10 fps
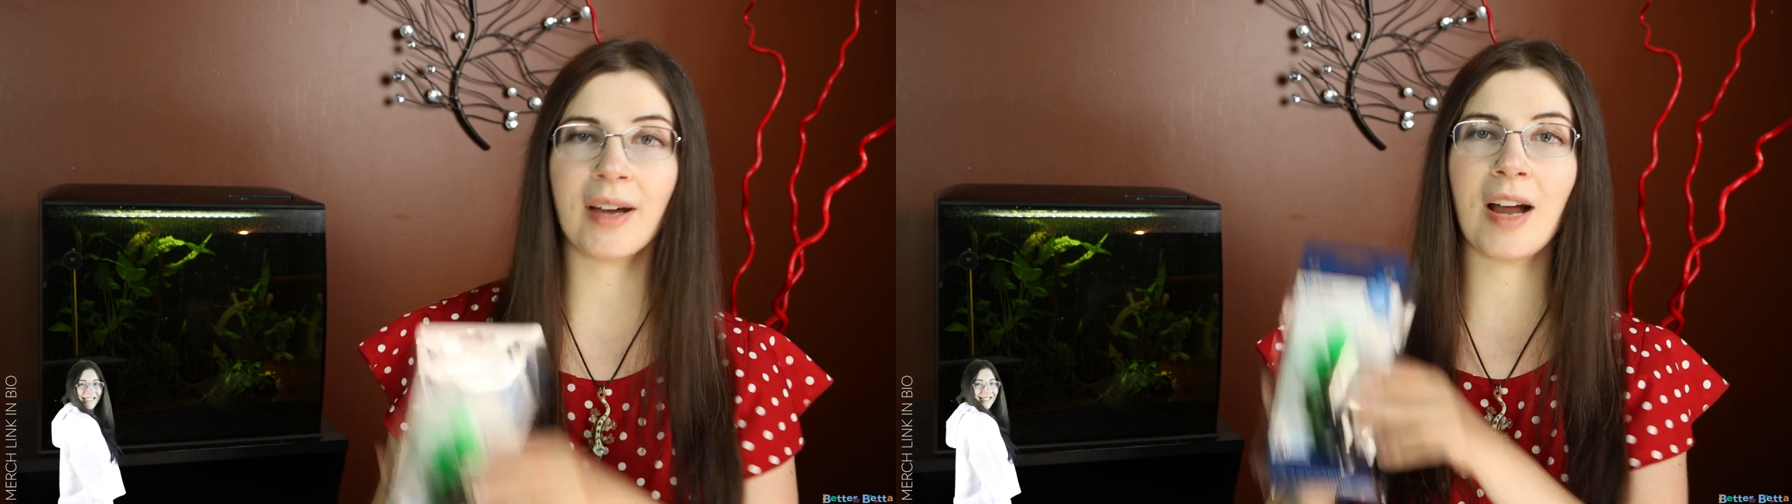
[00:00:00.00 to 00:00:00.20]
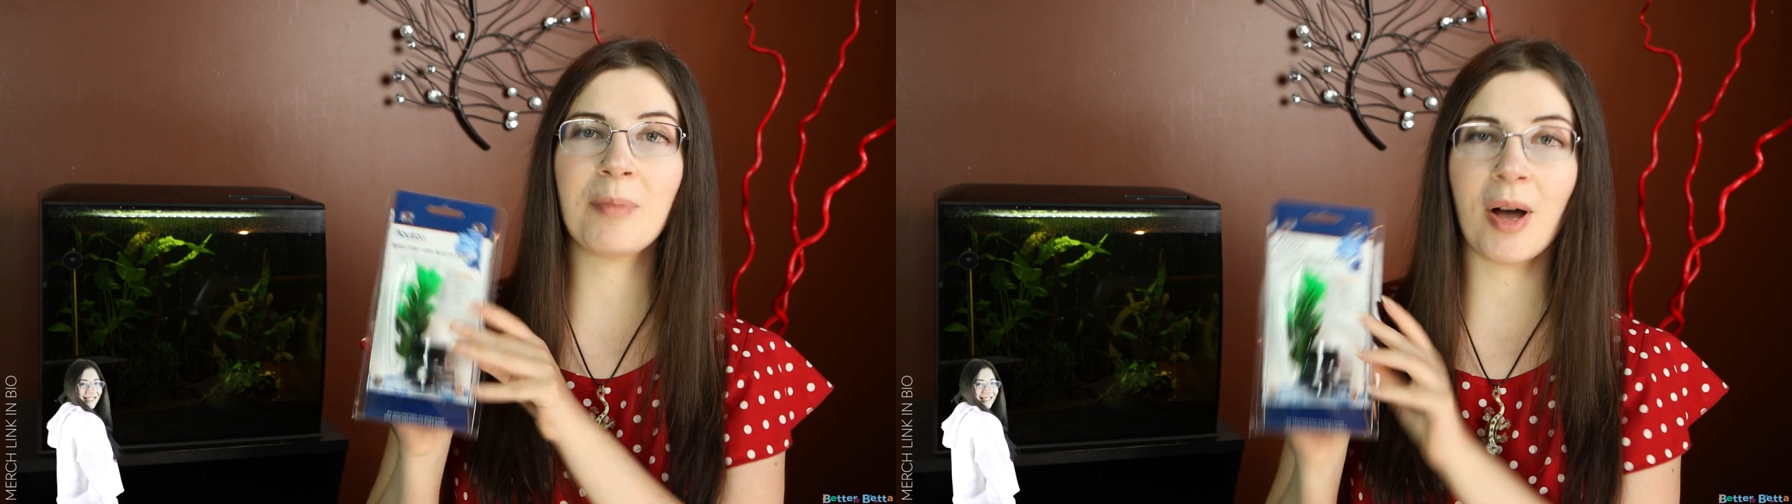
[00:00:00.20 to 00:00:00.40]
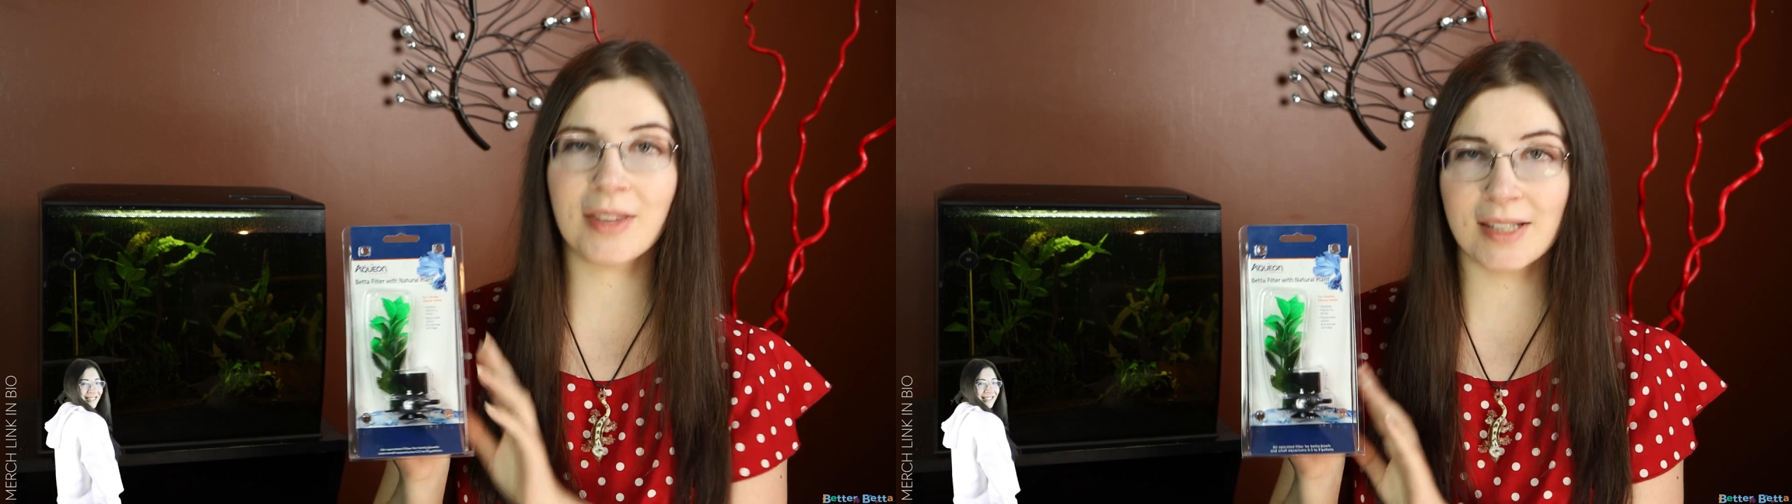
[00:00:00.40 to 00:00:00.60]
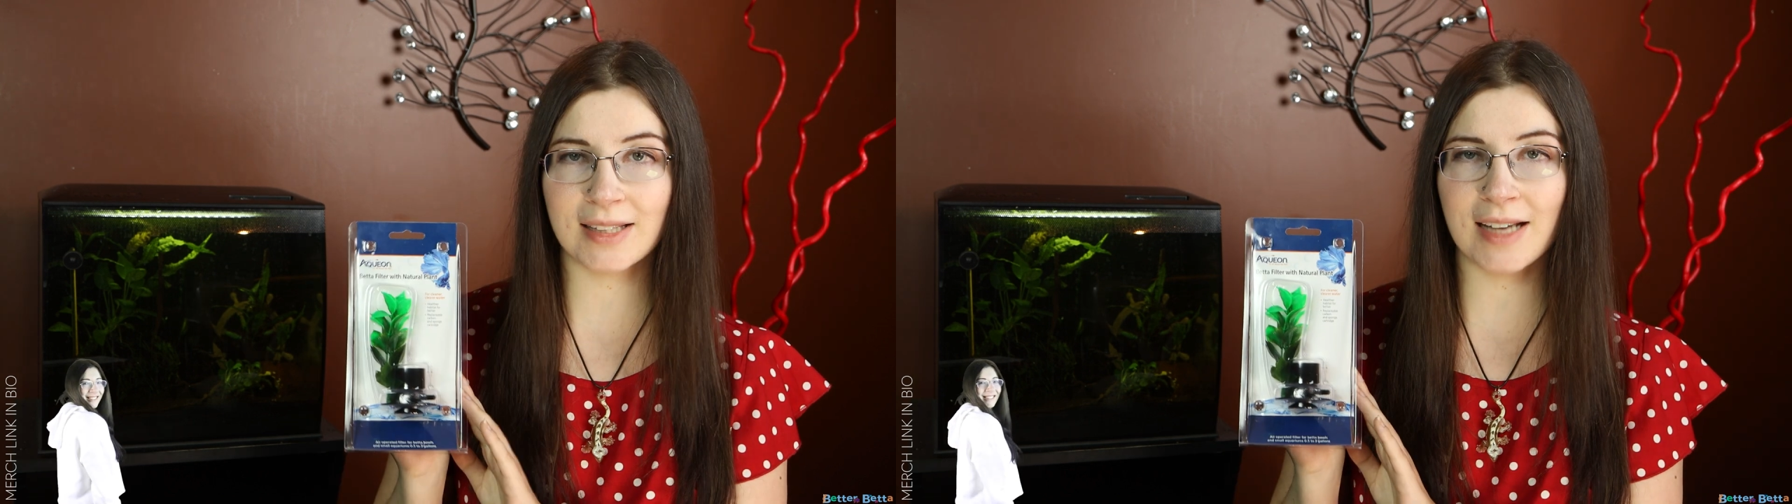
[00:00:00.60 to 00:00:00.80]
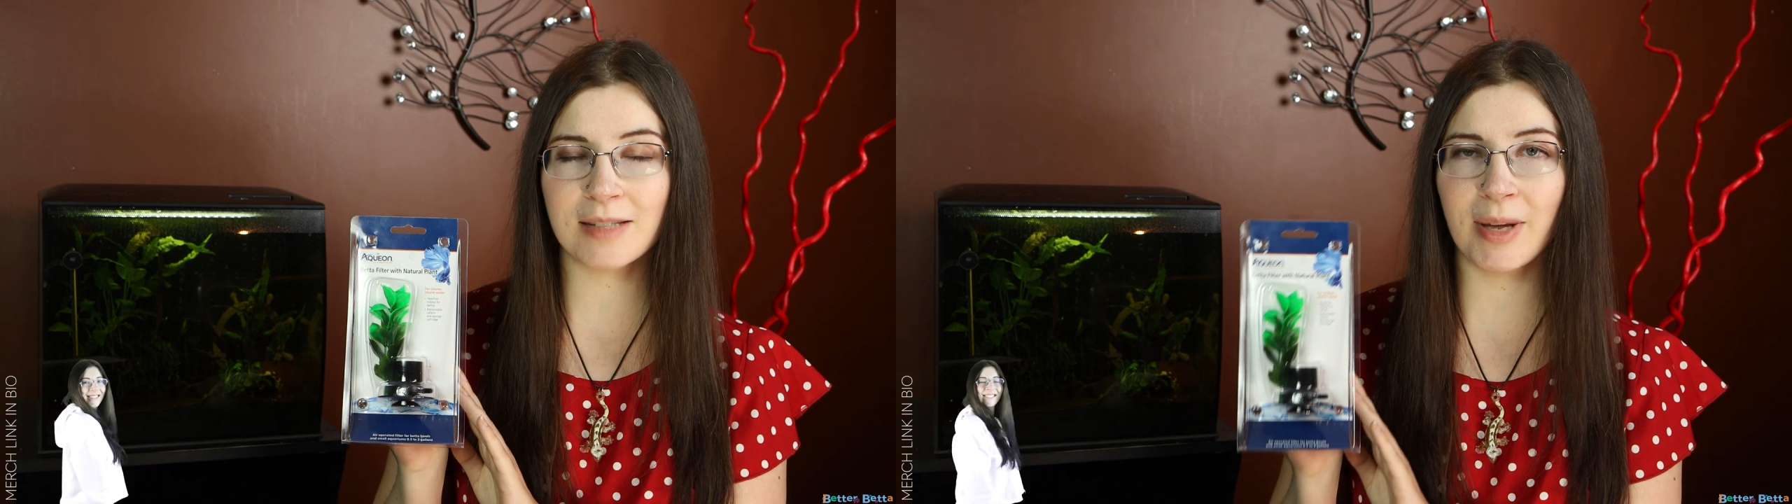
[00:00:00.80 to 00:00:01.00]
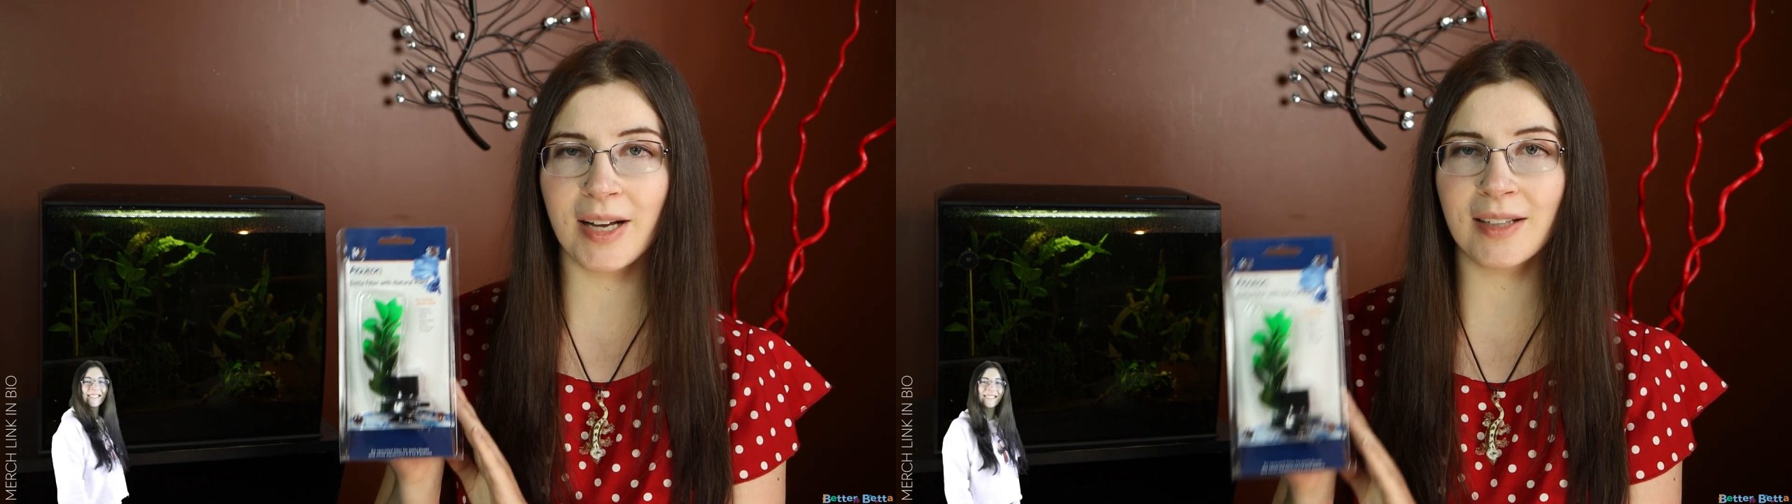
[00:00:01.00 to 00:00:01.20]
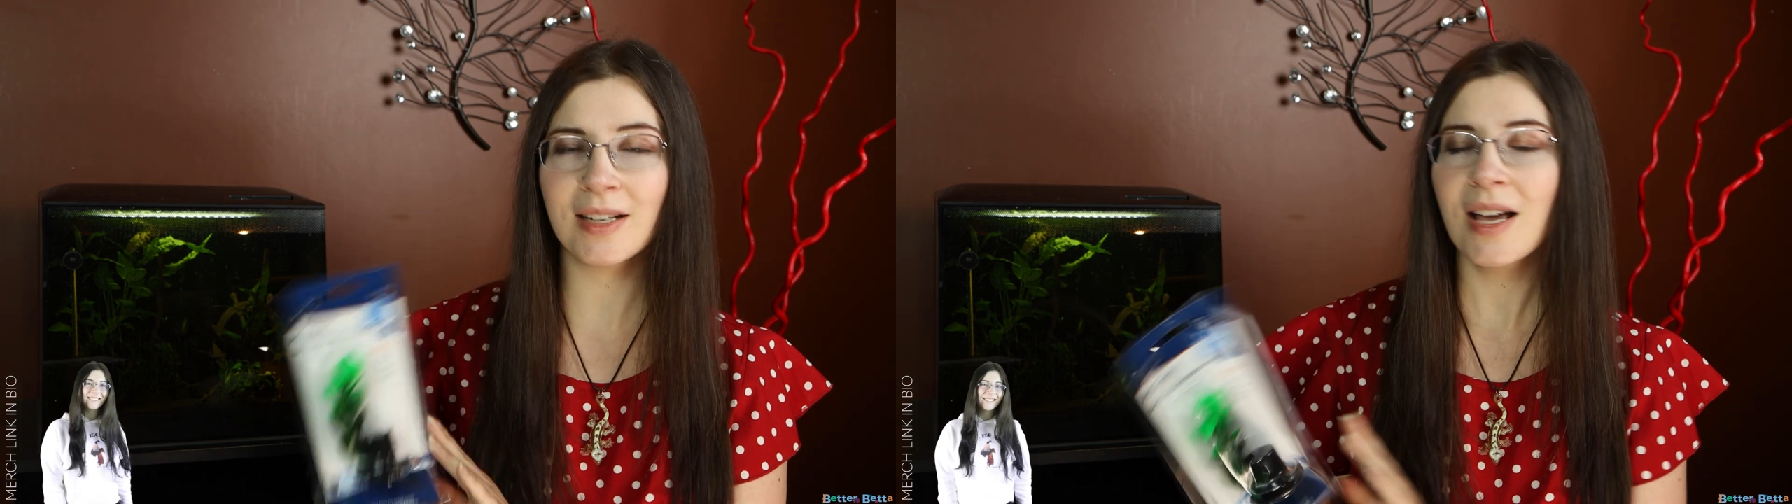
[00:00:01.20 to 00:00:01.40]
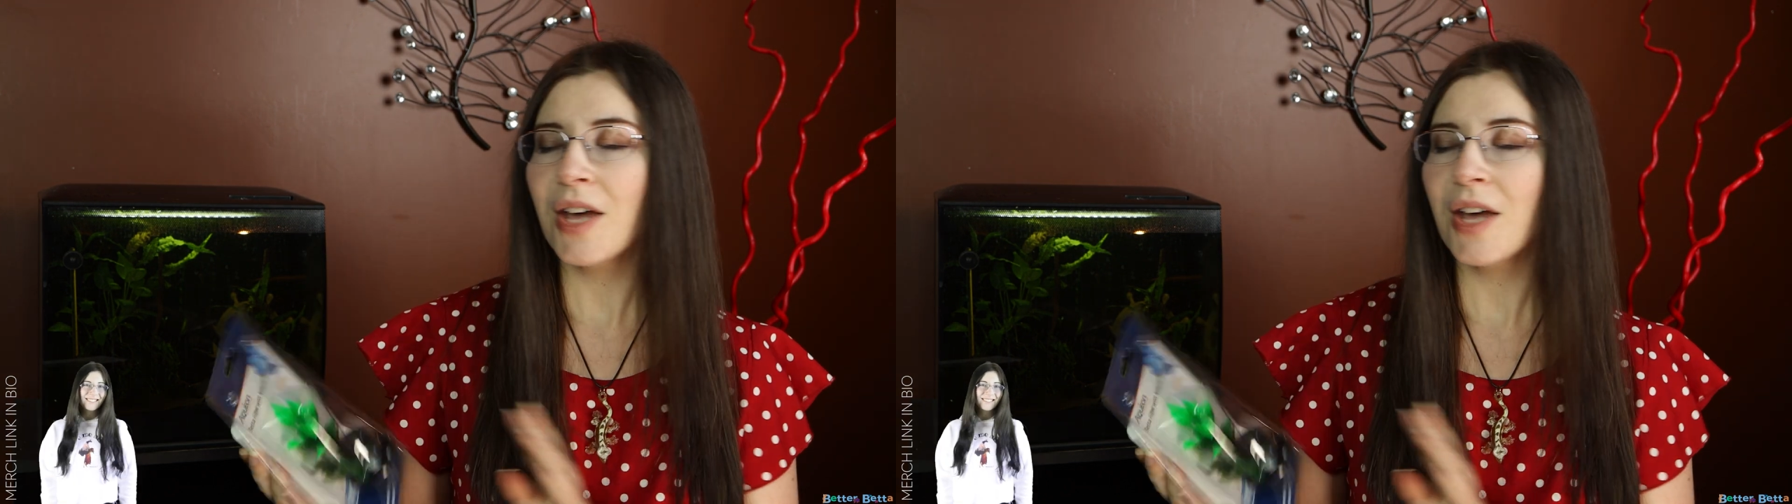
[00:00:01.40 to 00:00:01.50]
and I bought this last minute.